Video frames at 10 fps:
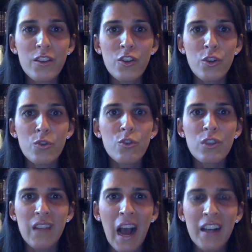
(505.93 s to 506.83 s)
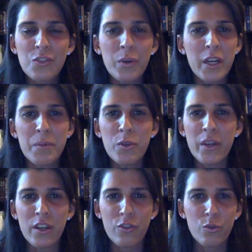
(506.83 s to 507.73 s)
Google Docs, we're going to be
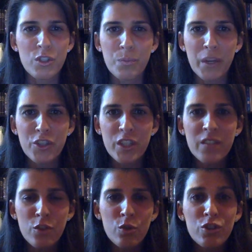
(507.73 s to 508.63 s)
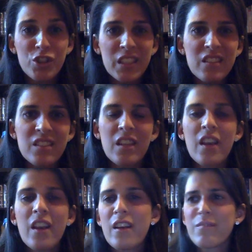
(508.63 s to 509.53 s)
doing it through a spreadsheet, Google Sheets,
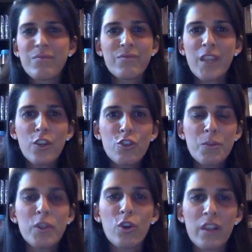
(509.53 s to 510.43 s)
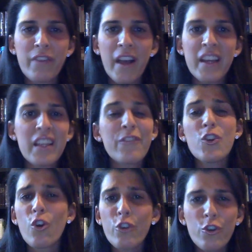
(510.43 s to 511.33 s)
then you should be totally fine. If
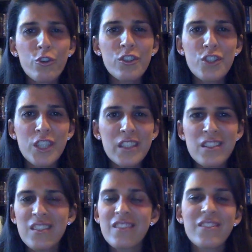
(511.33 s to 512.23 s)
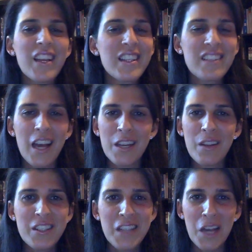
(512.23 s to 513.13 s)
you don't know Google Sheets, it's not
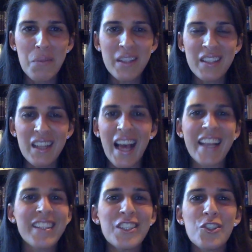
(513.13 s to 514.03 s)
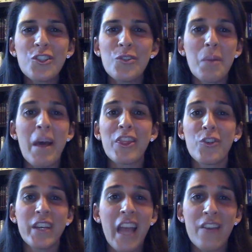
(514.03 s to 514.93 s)
a big deal. I could teach it to you in about
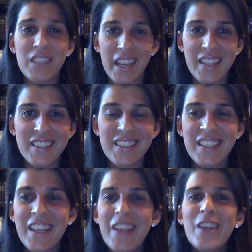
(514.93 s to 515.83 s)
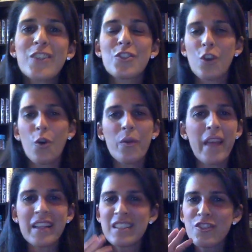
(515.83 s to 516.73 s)
3.5 seconds. So
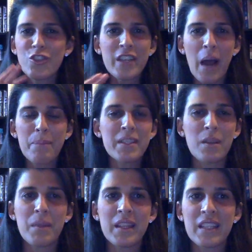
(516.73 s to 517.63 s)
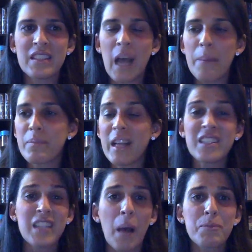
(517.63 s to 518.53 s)
that should not be something that
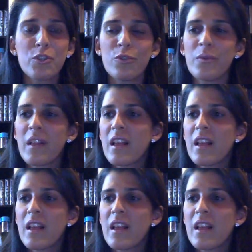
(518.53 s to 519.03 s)
stops you.